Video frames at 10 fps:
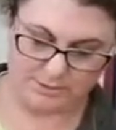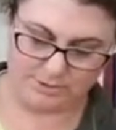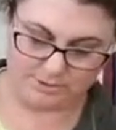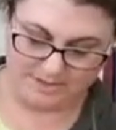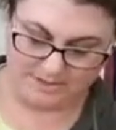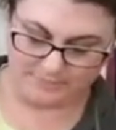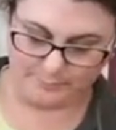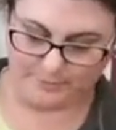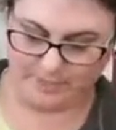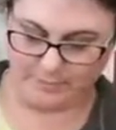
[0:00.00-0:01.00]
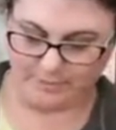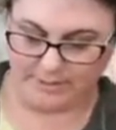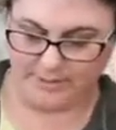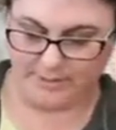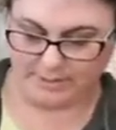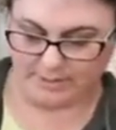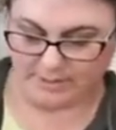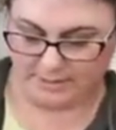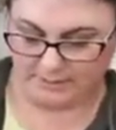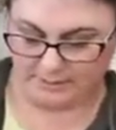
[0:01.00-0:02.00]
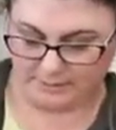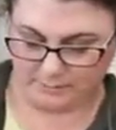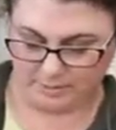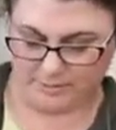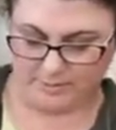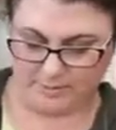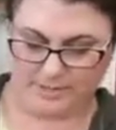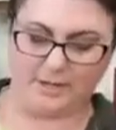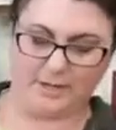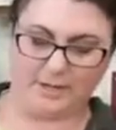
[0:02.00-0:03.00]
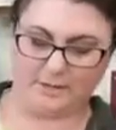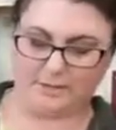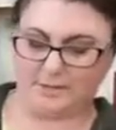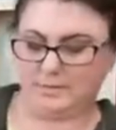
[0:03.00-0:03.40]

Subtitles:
You just kind of have to play with it and get it to the way you like it,